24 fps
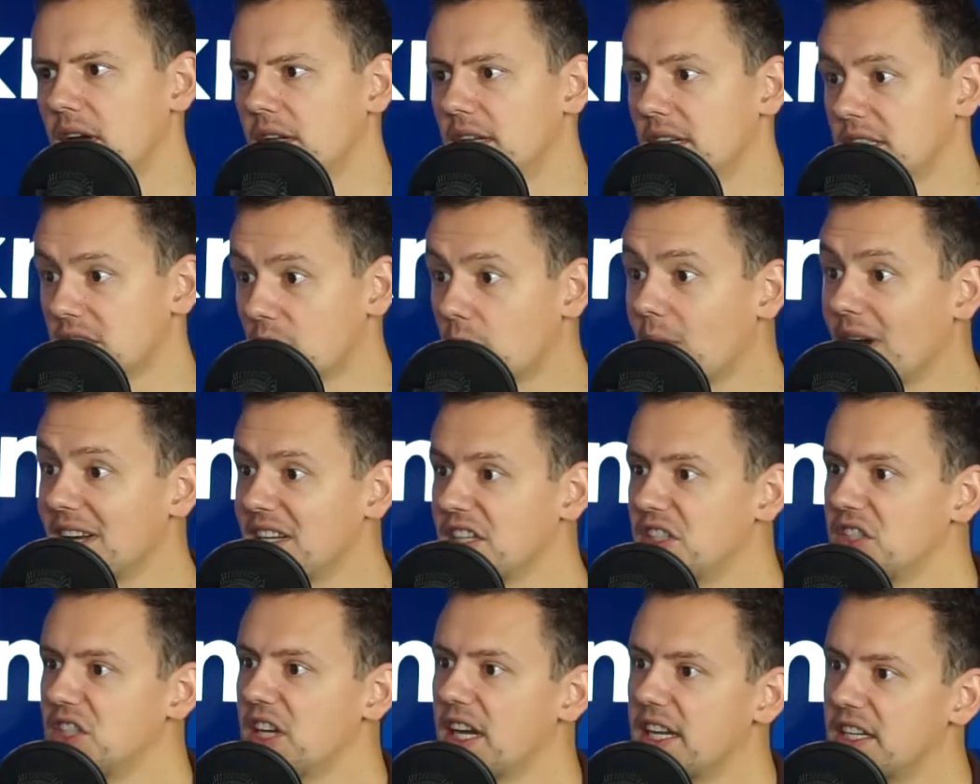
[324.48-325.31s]
that's quite
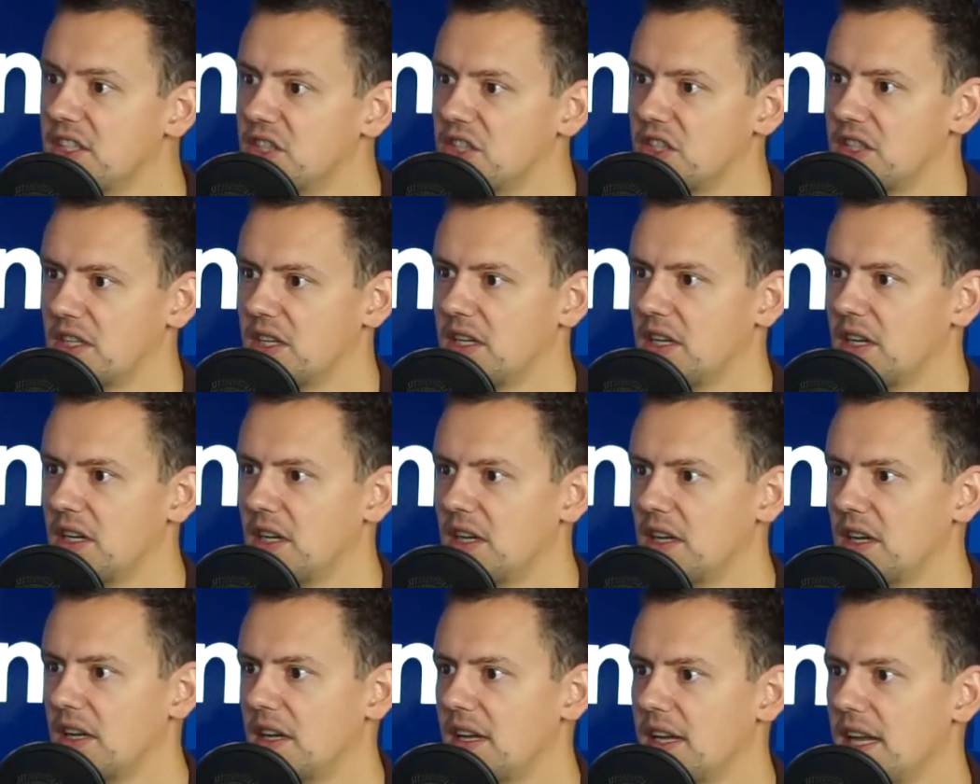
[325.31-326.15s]
a change
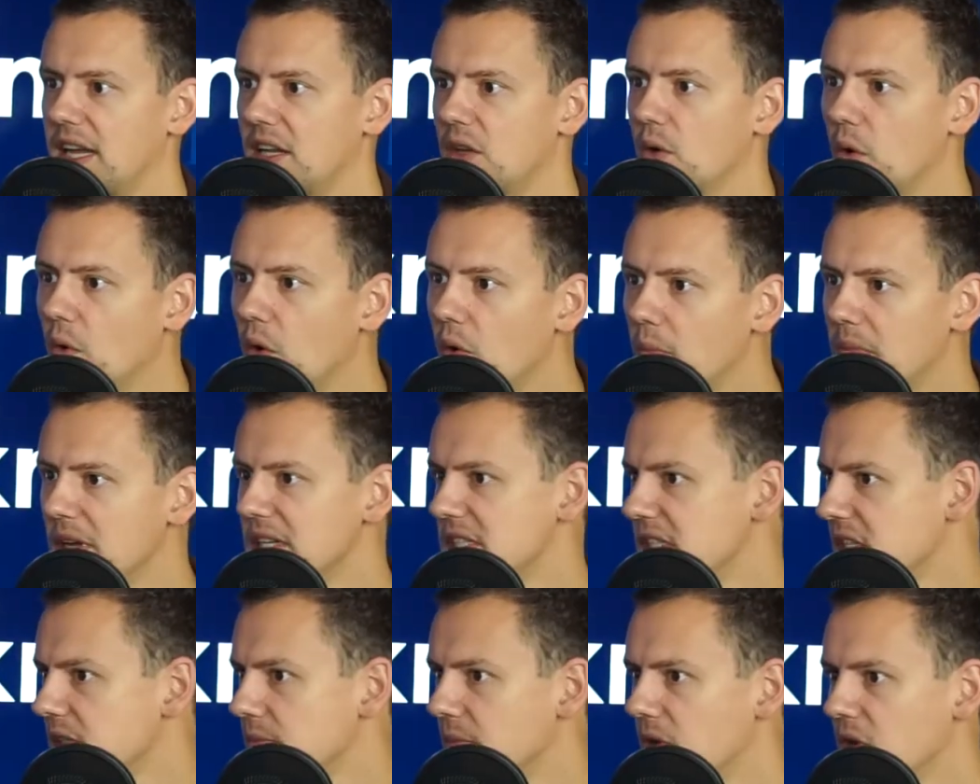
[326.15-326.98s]
in the whole
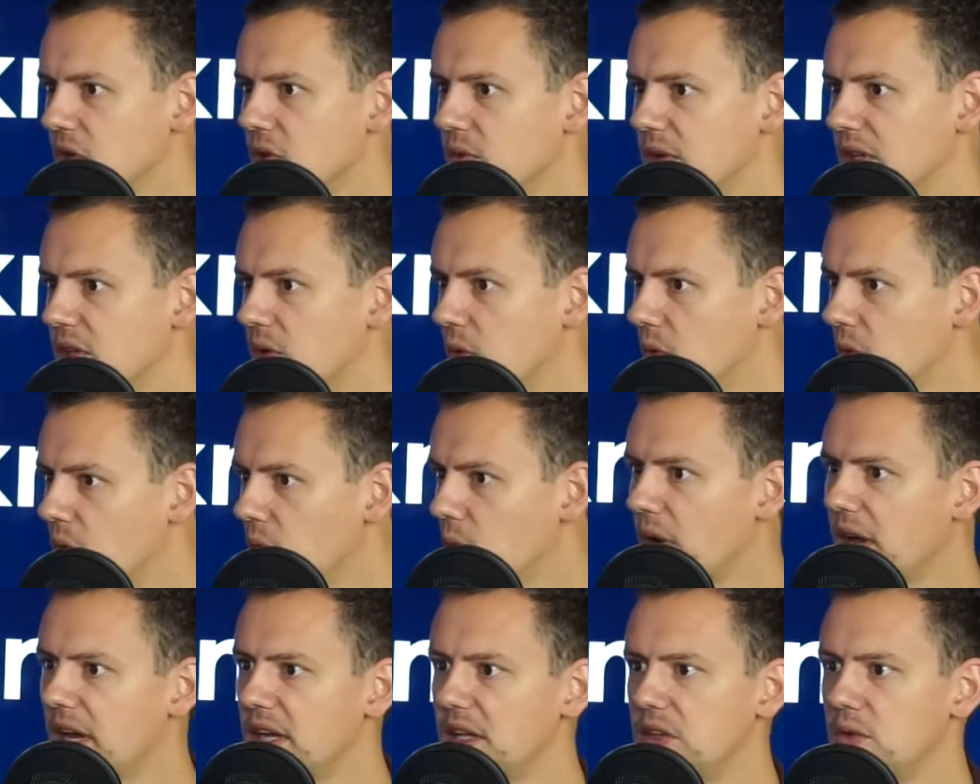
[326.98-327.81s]
business model, in the whole
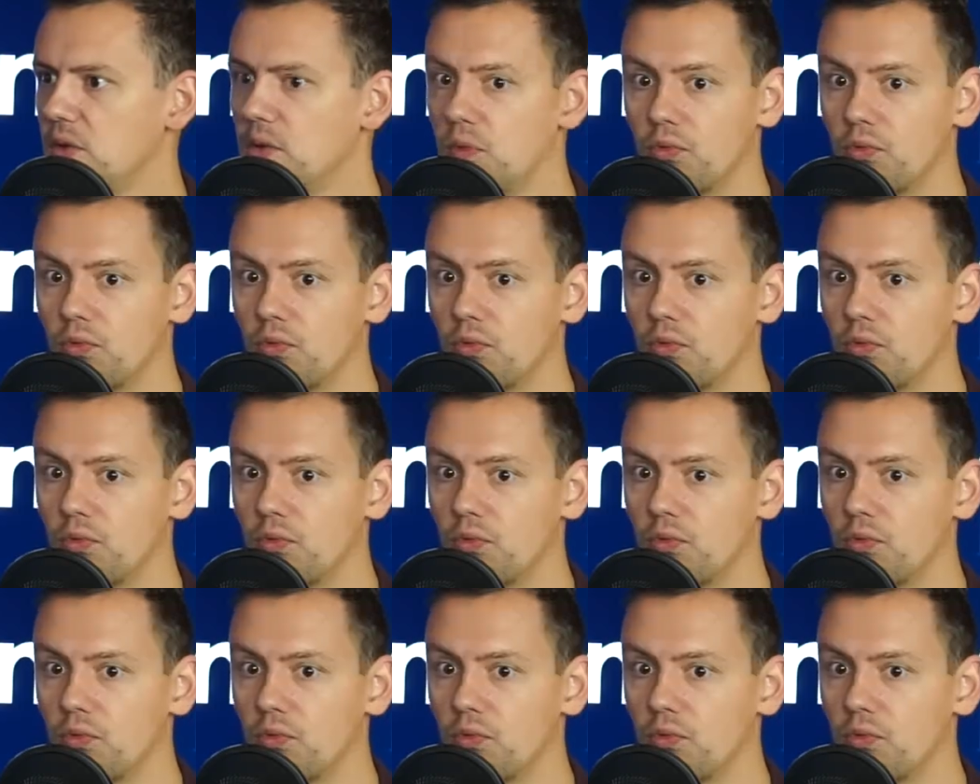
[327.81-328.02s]
way you